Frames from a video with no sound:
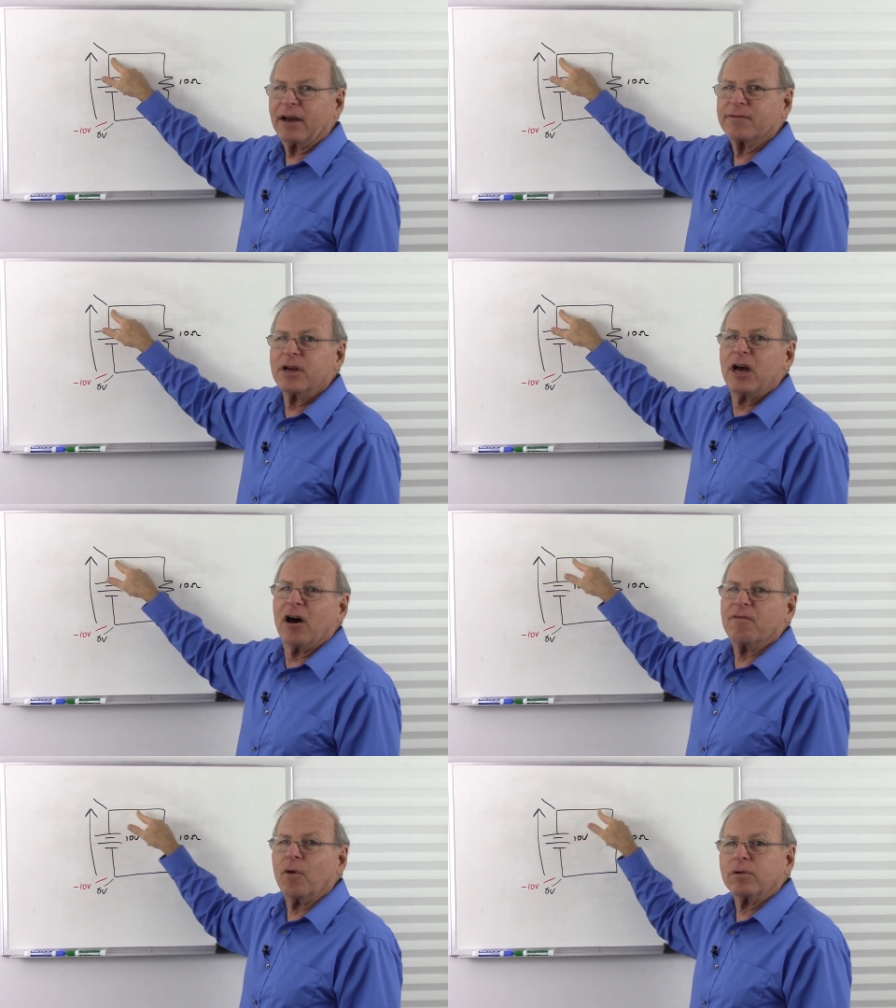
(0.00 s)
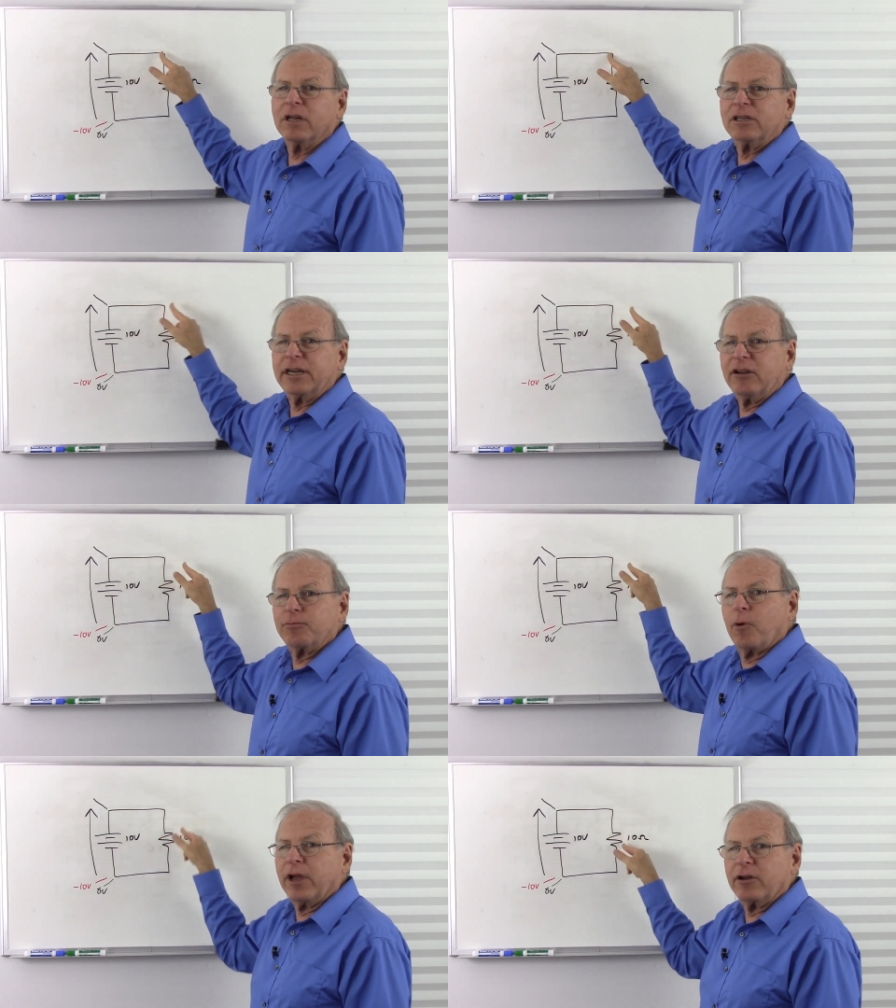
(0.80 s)
to have a voltage at
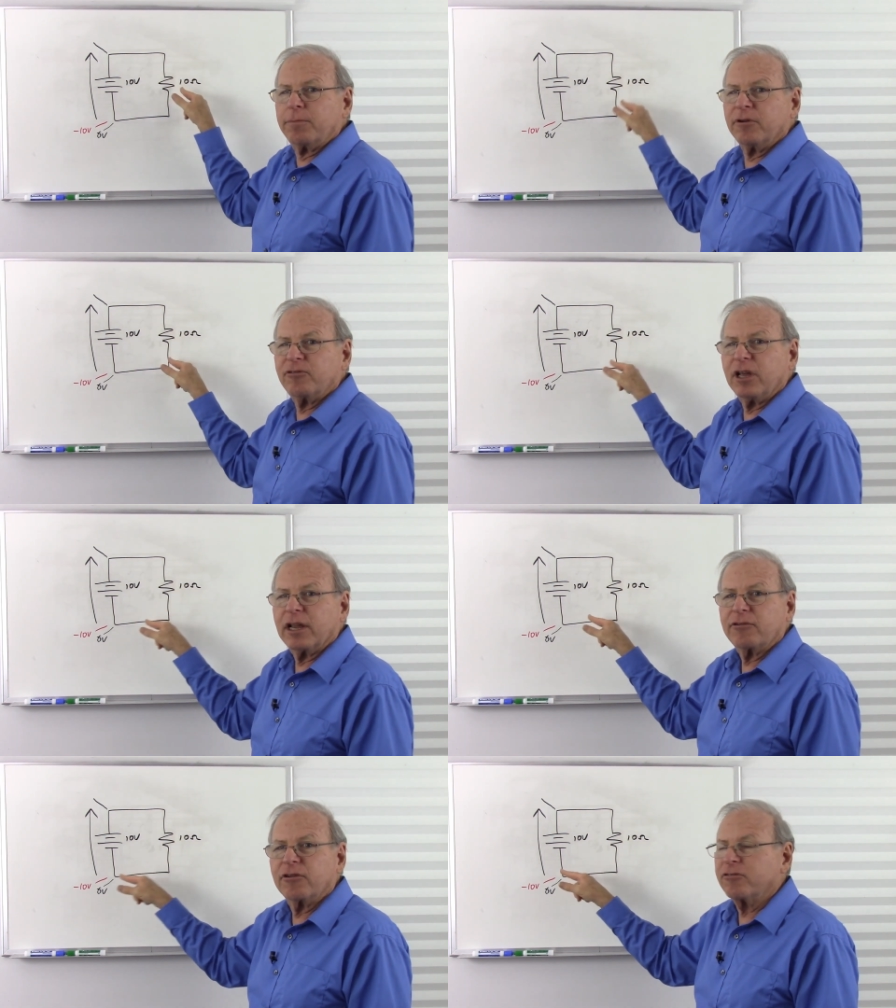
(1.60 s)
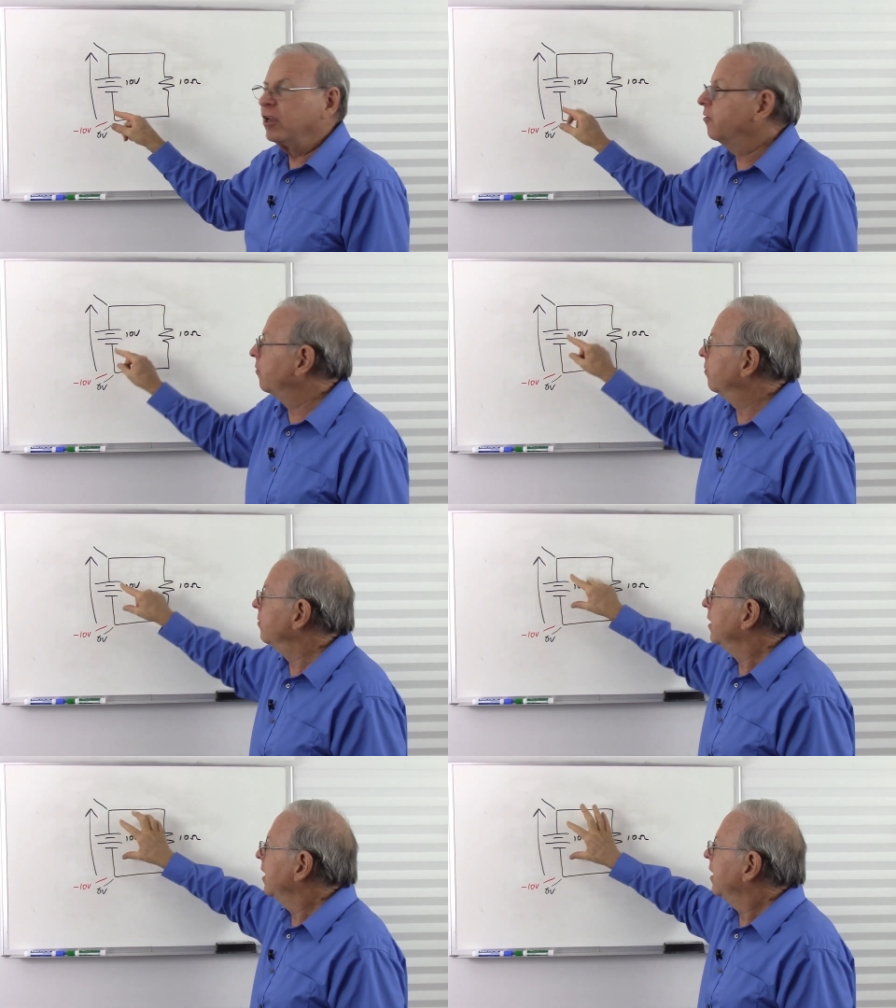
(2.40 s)
each point to push the electricity
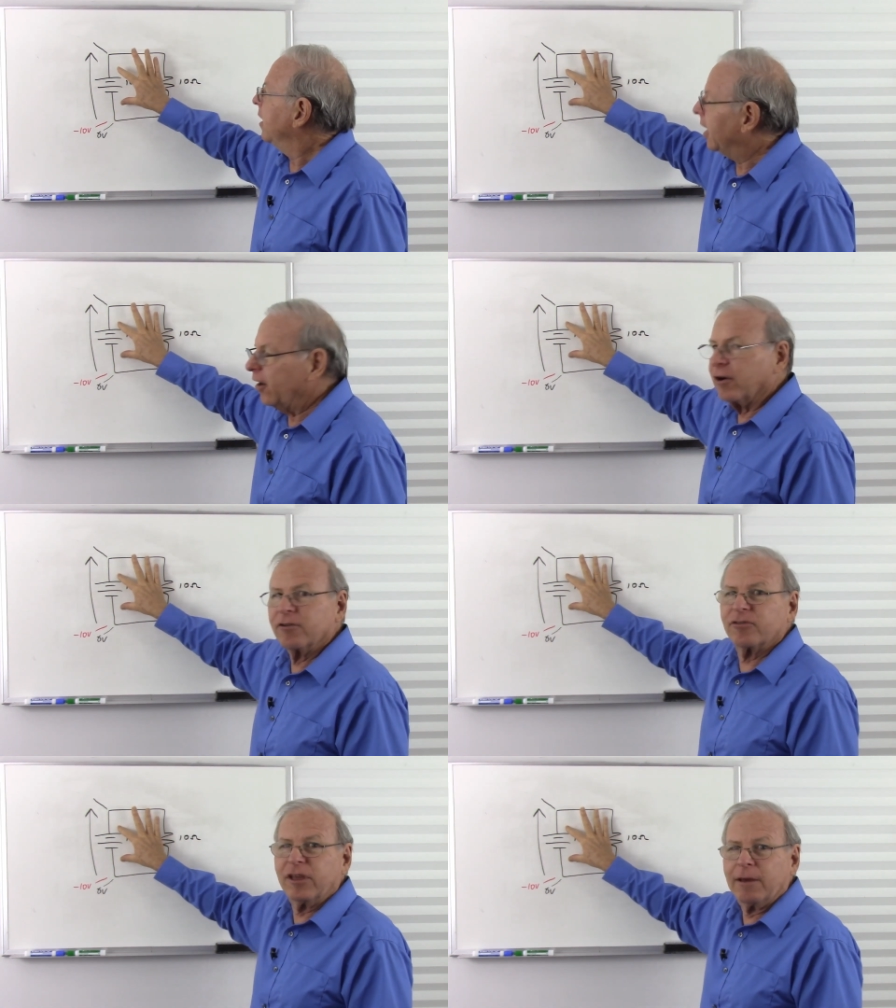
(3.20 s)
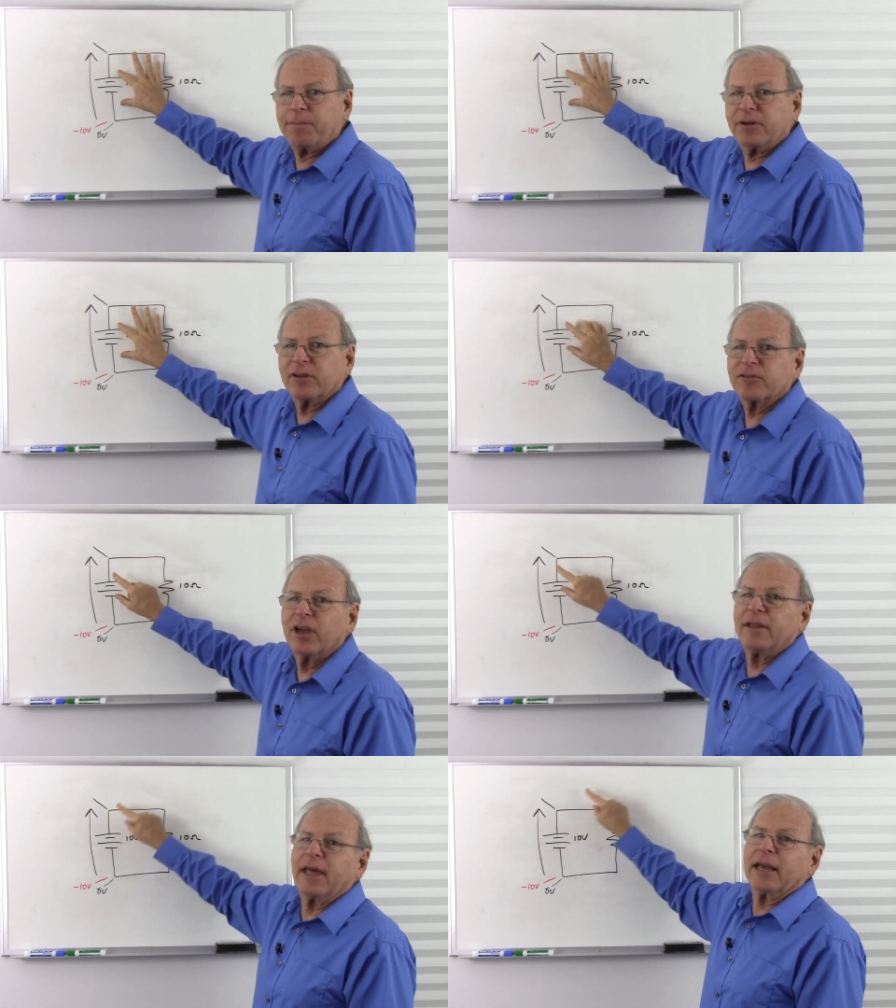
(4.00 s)
through. Here's the impetus
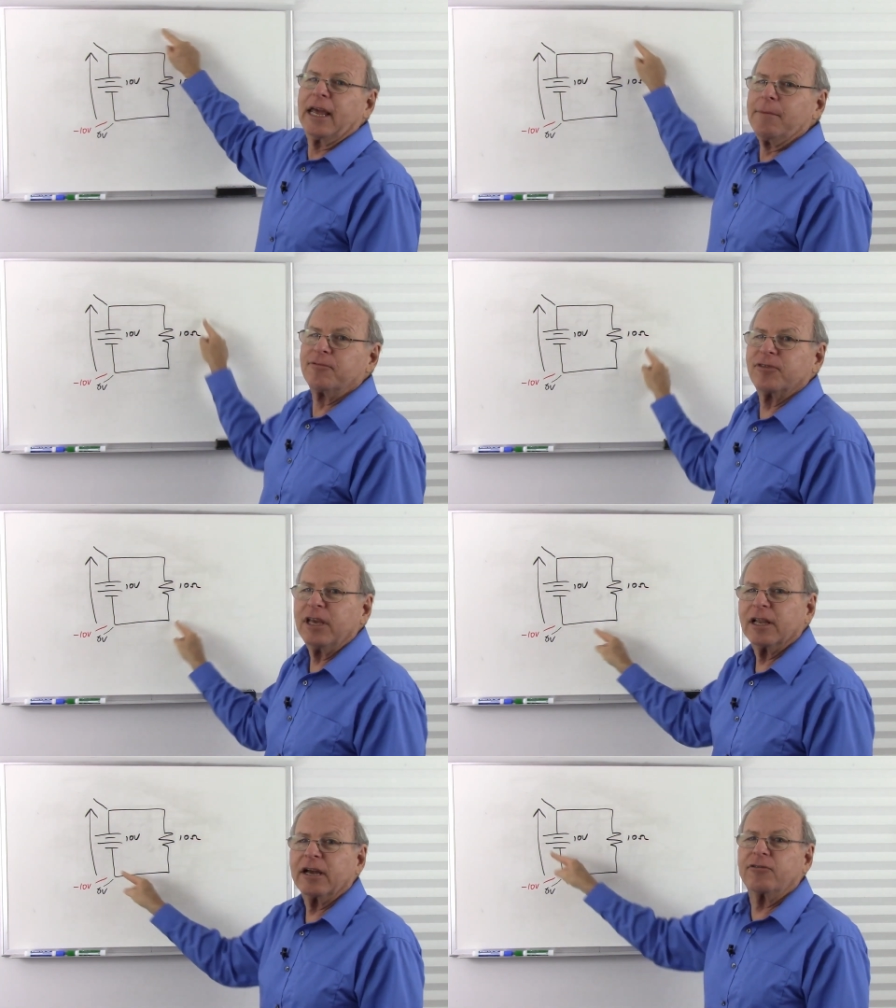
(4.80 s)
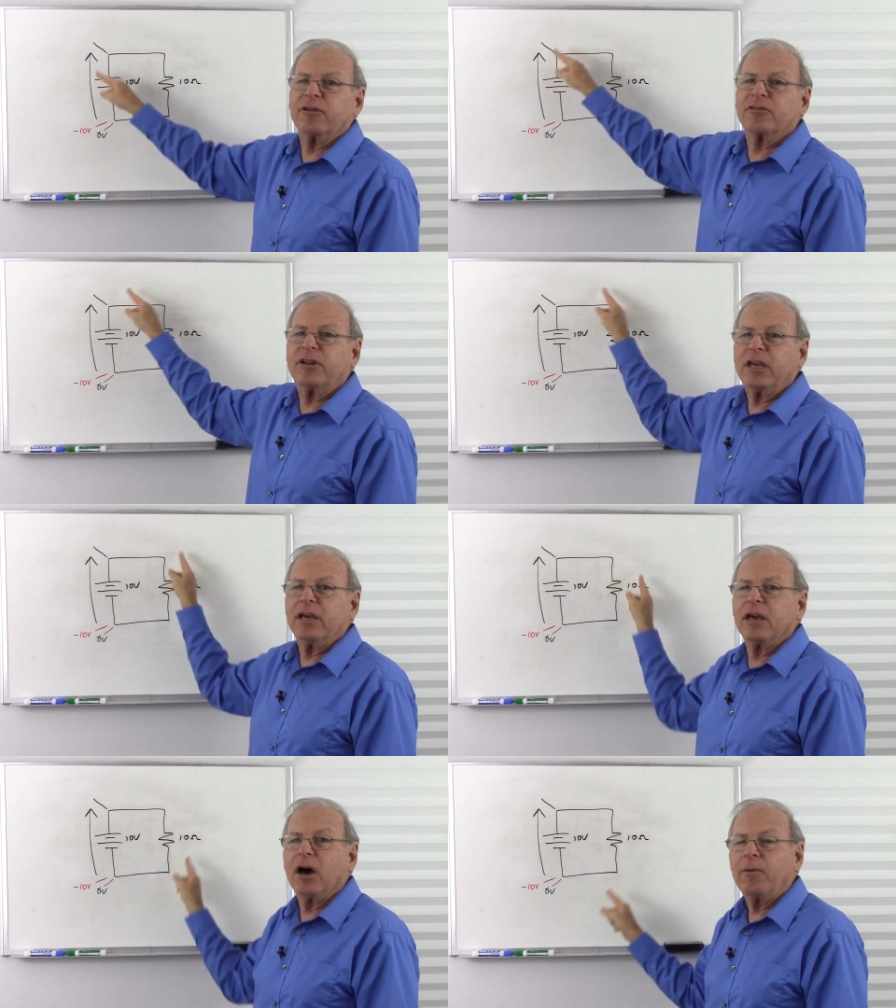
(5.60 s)
that keeps the
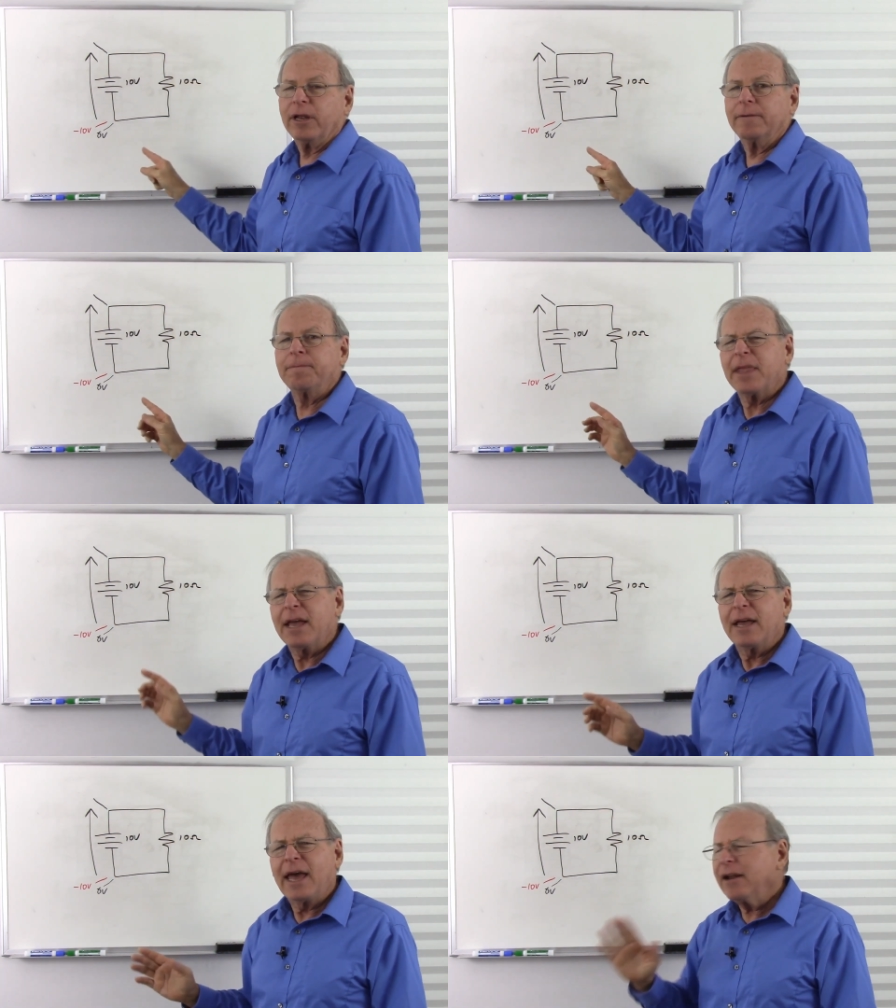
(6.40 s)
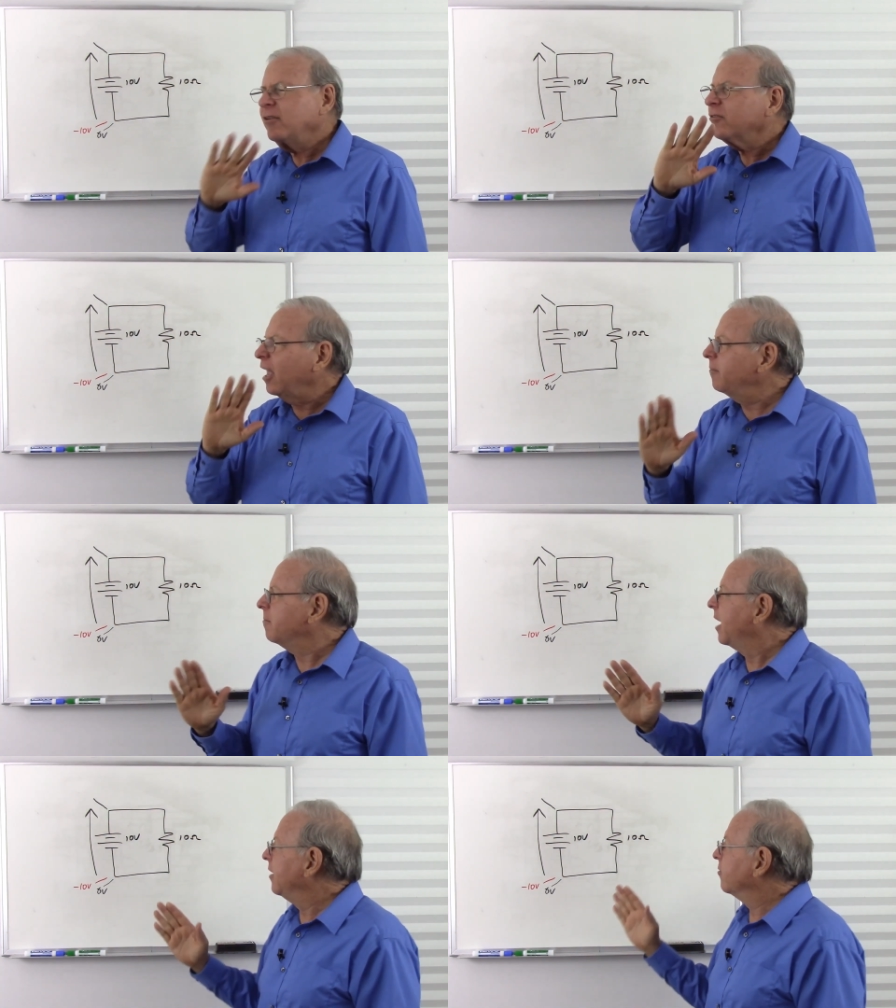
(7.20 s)
electricity going. And it just came
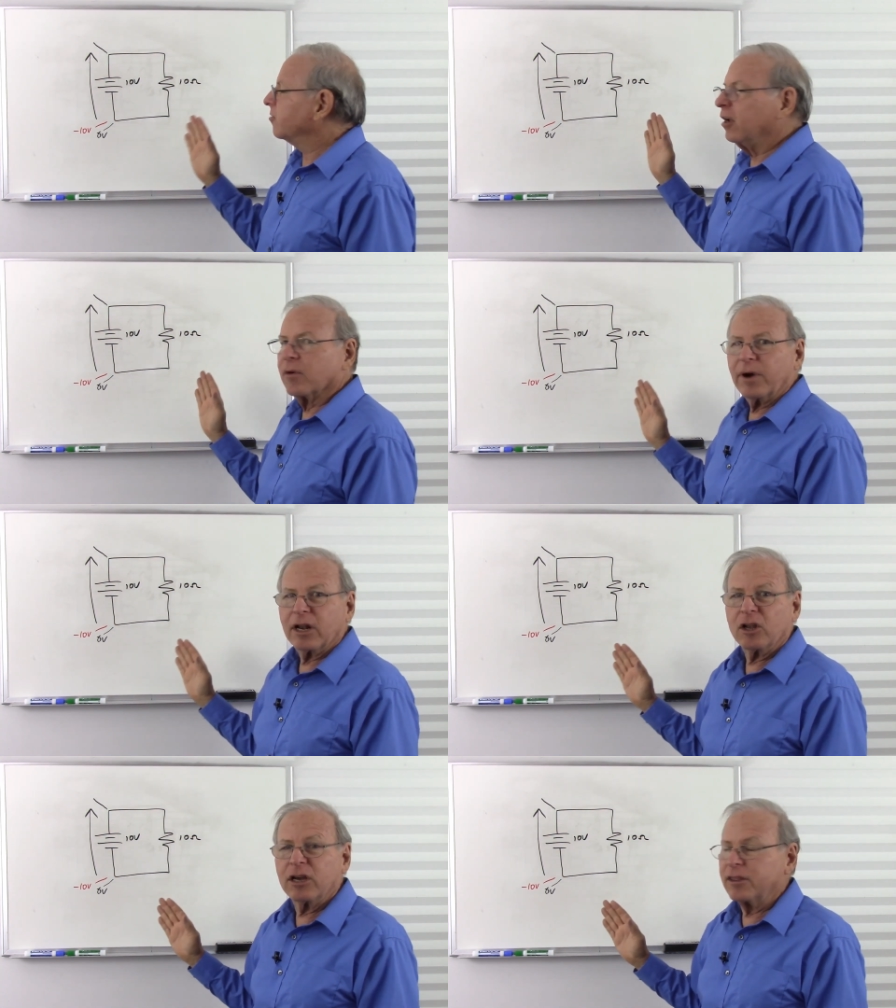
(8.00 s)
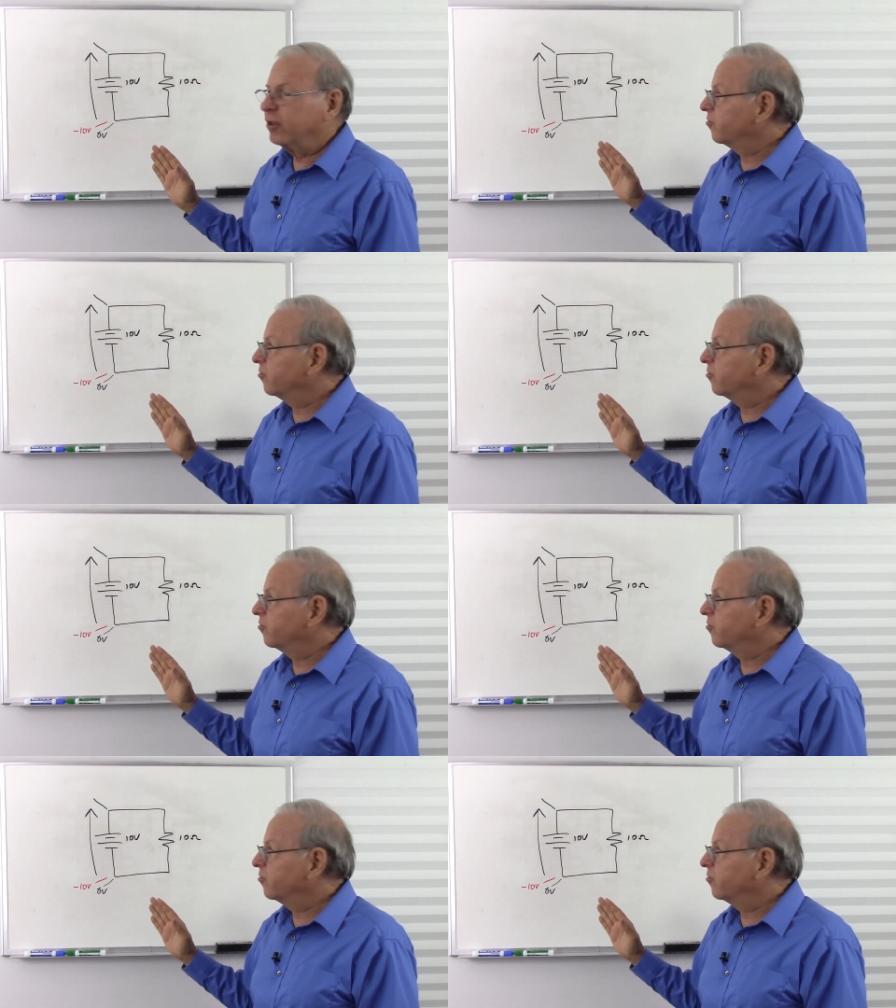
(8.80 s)
to mind there's another way to look at